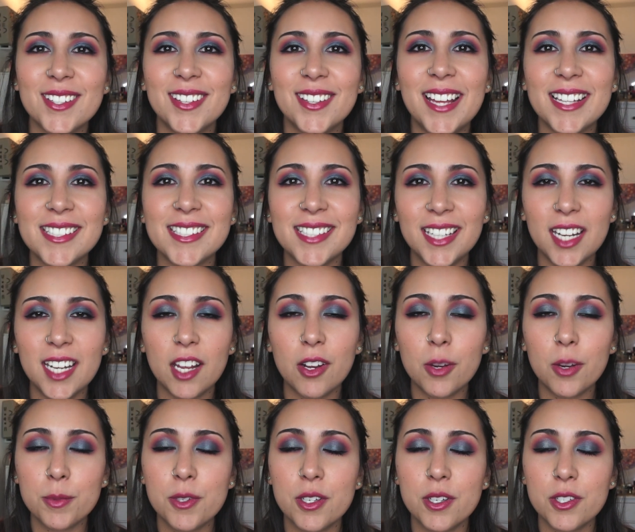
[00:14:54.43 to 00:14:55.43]
that's it. I
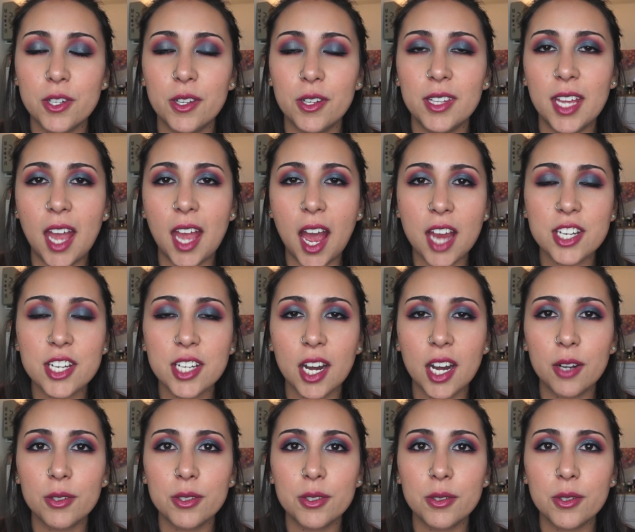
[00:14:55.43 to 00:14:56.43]
hope you enjoyed the
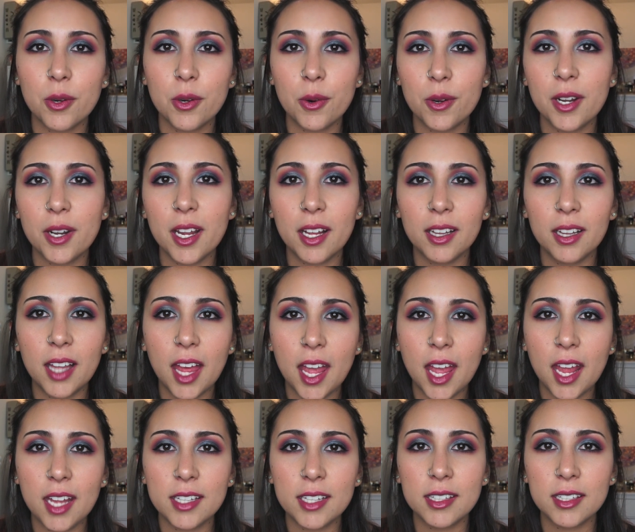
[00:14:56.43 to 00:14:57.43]
eyeshadow tutorial
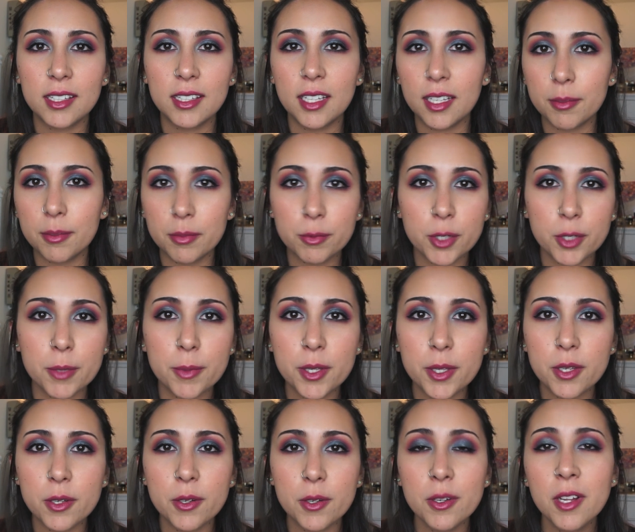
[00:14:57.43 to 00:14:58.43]
and the
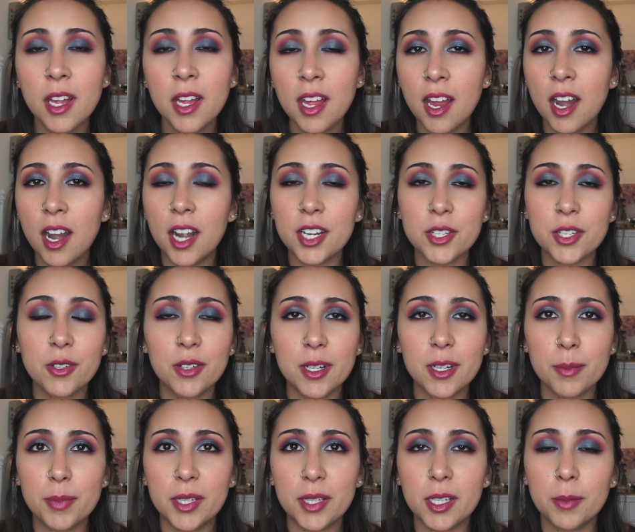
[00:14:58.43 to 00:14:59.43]
review. Are you gonna
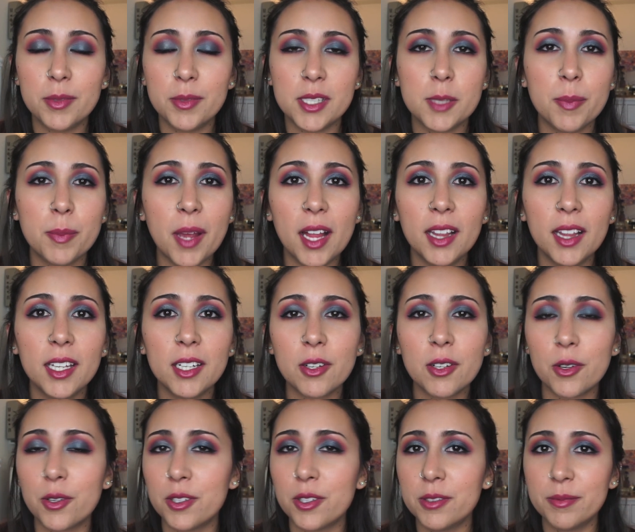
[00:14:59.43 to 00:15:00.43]
pick up this palette,
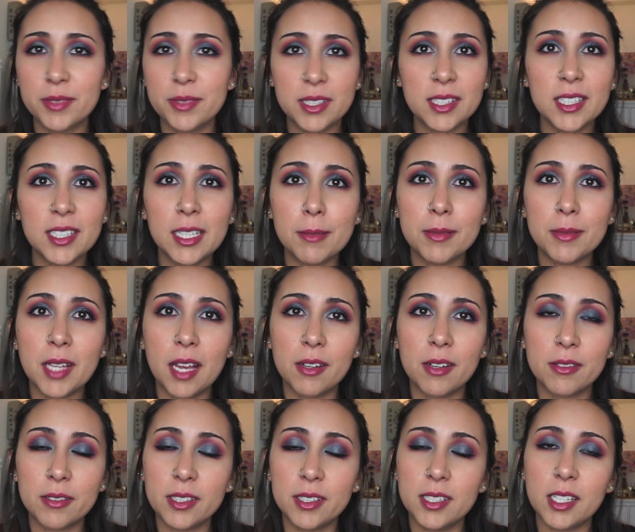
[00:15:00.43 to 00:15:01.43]
or leave
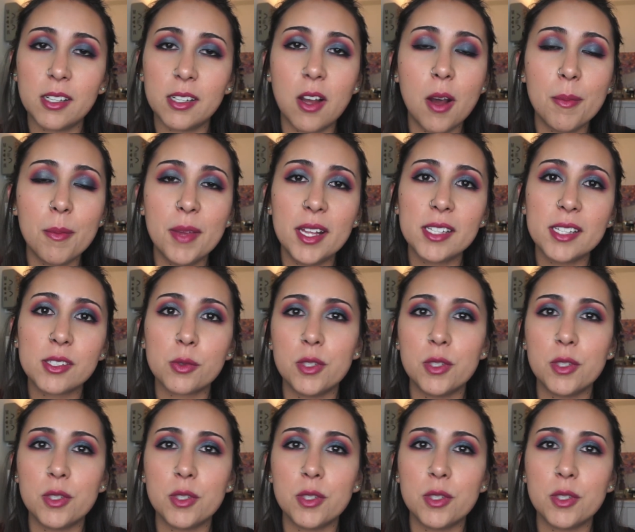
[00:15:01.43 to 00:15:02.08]
down in the comments